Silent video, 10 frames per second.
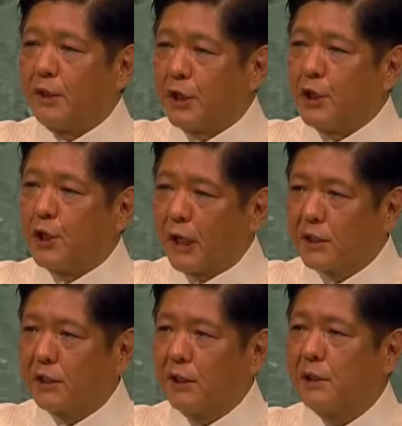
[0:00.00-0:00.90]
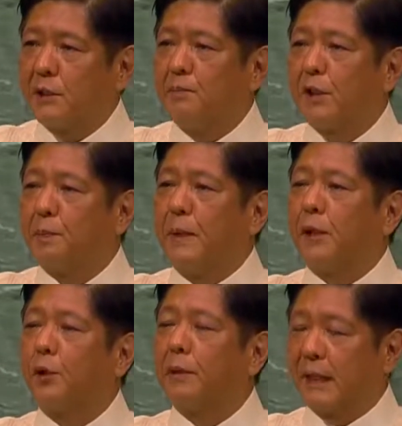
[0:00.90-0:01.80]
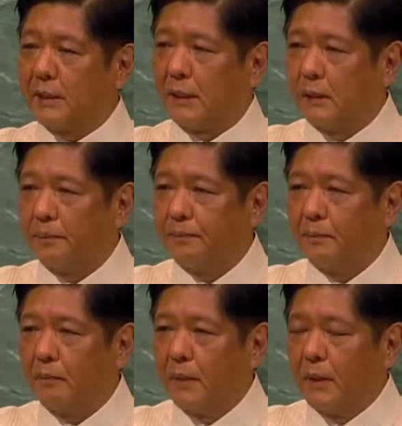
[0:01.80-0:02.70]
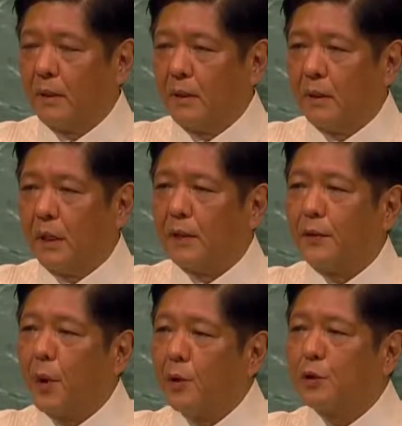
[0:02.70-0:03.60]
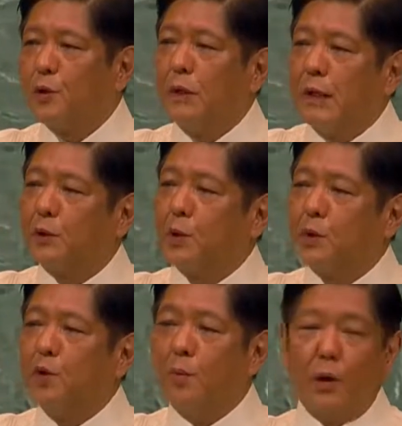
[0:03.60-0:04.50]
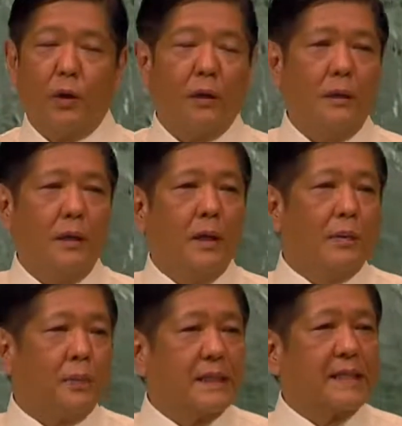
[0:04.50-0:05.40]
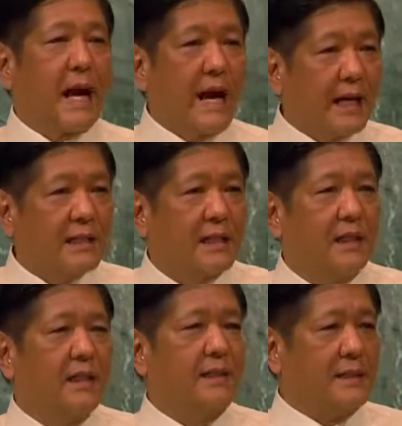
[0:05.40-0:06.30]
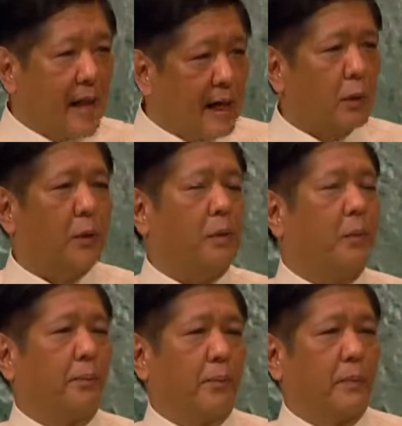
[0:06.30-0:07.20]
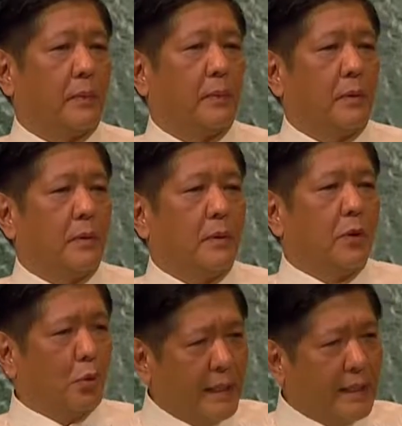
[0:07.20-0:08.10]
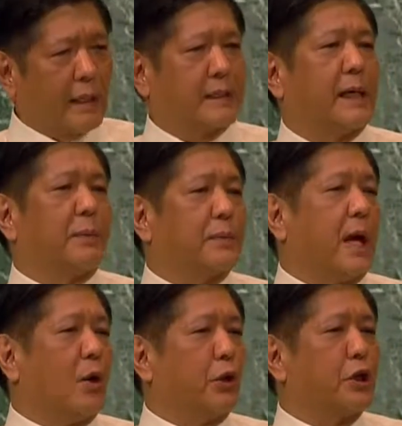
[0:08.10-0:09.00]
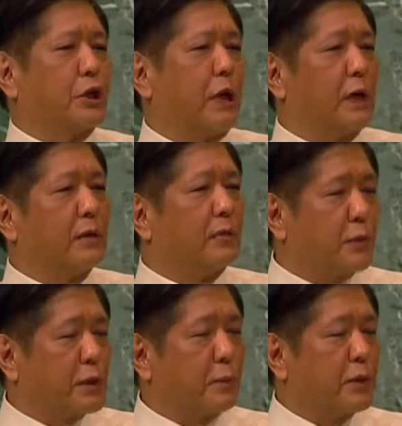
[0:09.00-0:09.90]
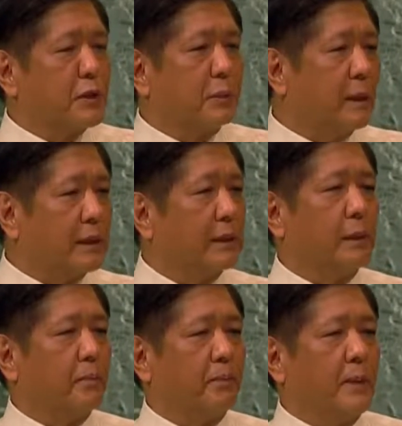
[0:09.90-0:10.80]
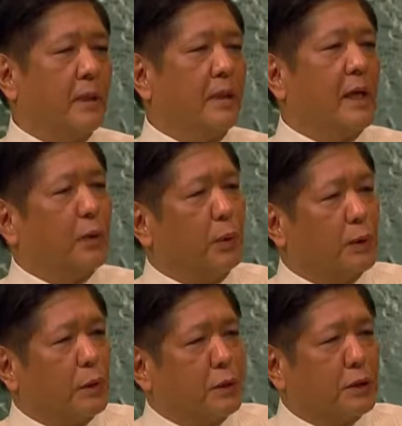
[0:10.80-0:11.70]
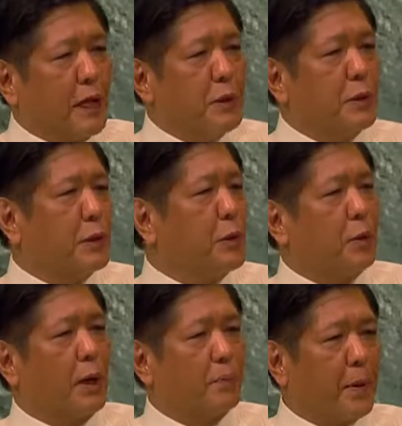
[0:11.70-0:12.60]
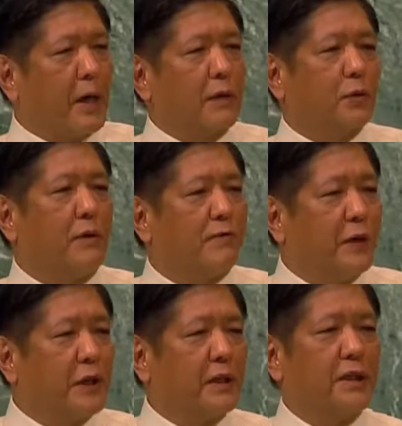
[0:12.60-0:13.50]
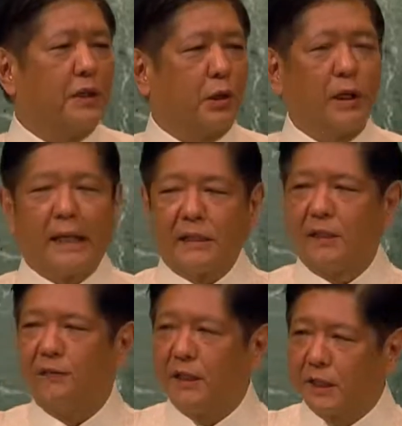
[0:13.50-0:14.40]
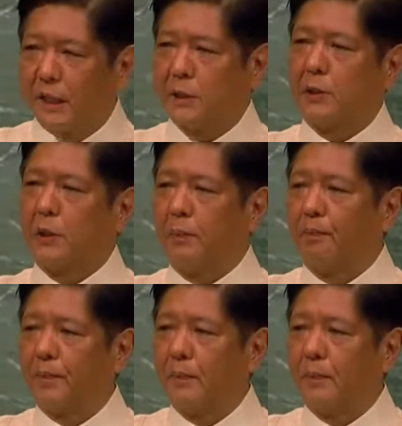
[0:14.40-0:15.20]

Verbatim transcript: This injustice must be corrected, and those who need to do more must act now. We accept our share of responsibility and will continue to do our part to avert this collective disaster.